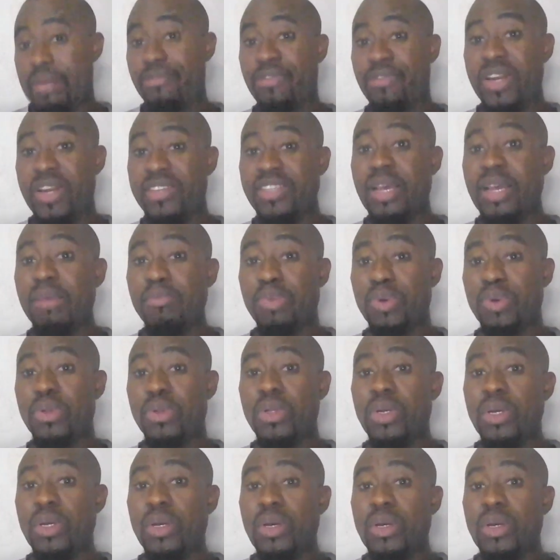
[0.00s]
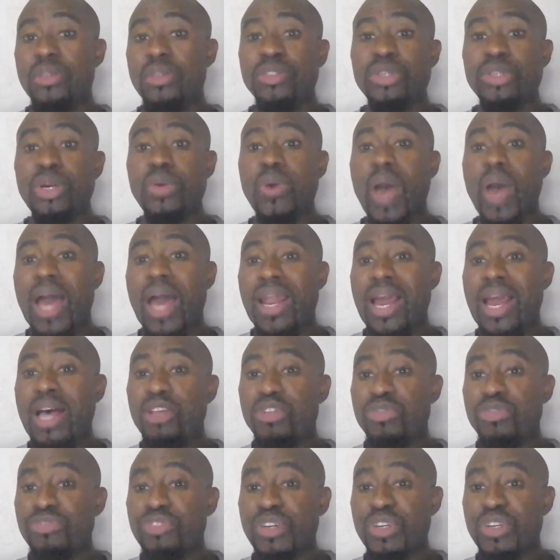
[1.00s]
For example, Trello
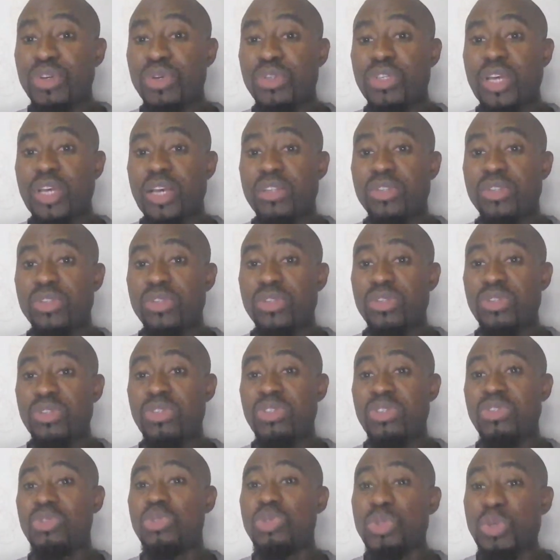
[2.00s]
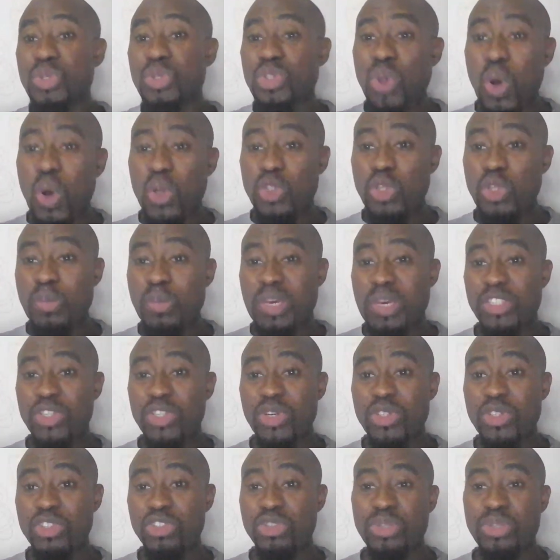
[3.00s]
allows free users to use
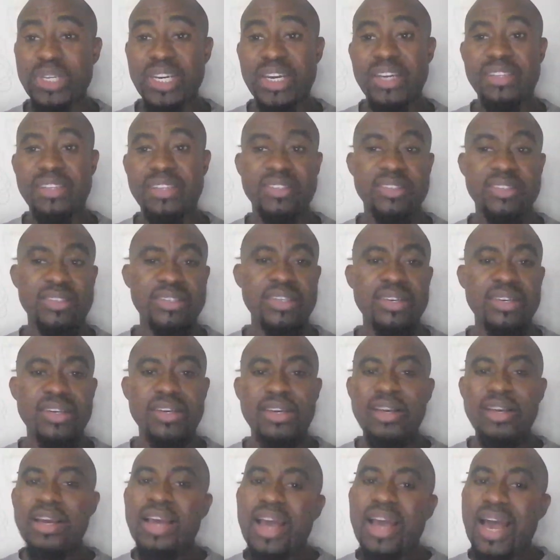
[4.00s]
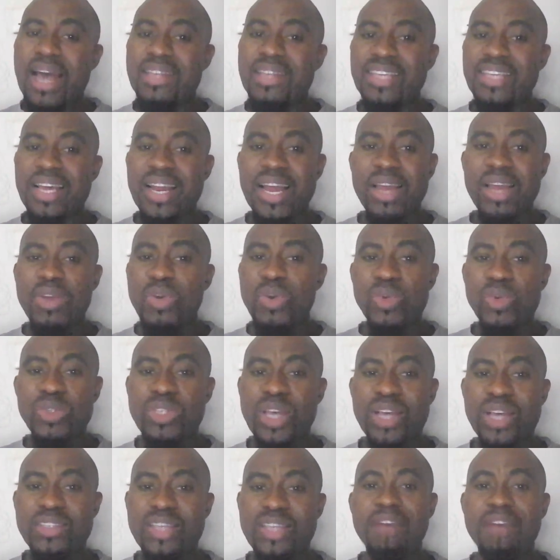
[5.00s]
automation triggers. Asana
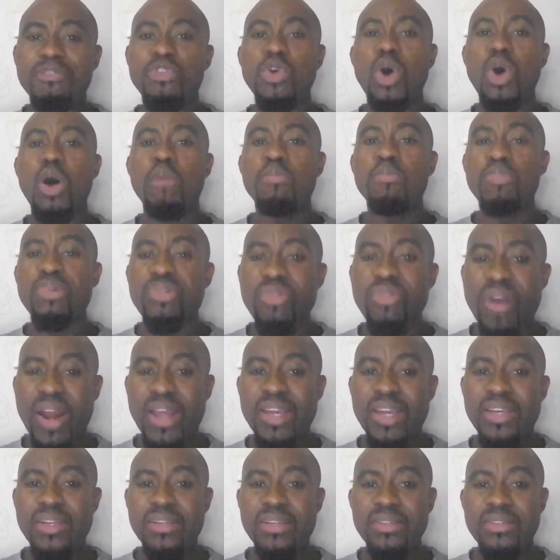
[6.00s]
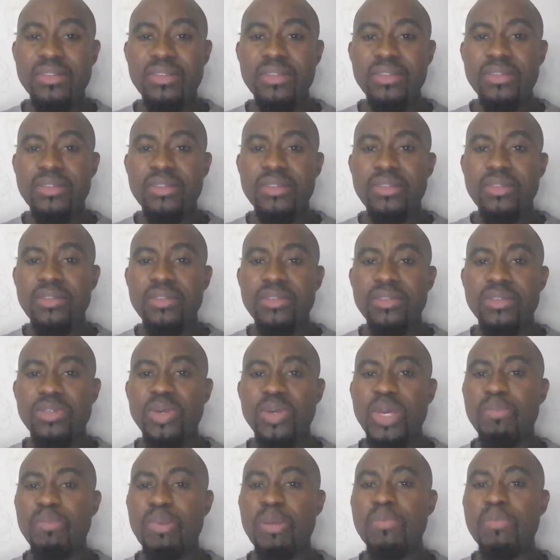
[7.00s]
users have to upgrade
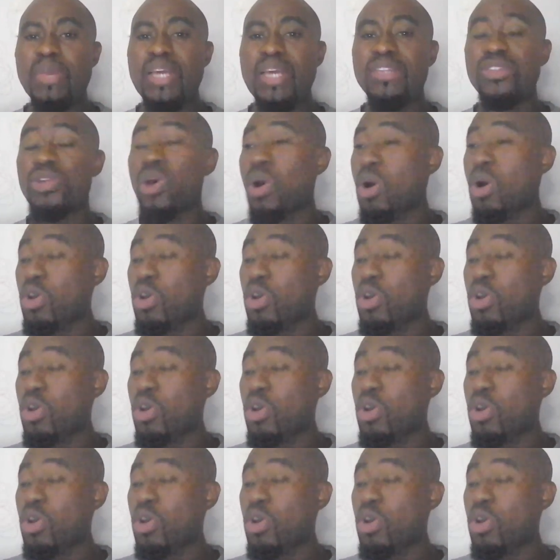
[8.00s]
to implement